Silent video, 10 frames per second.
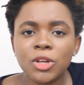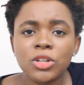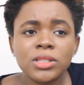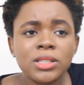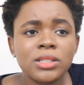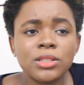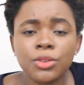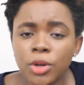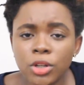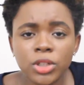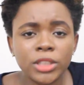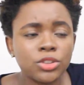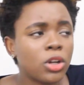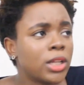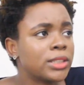because this is
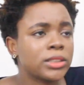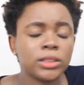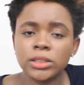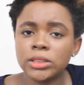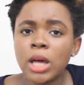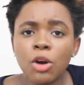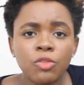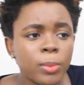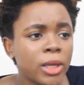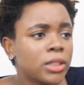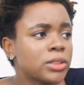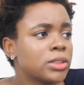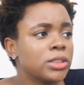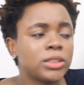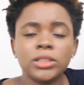$300, this is
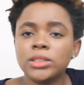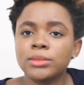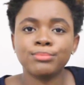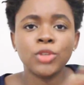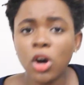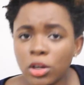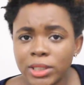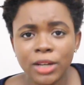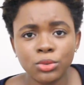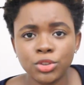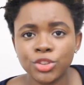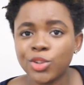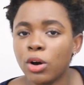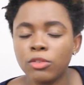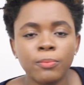self-paced, this is all that good
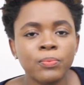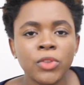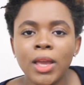stuff,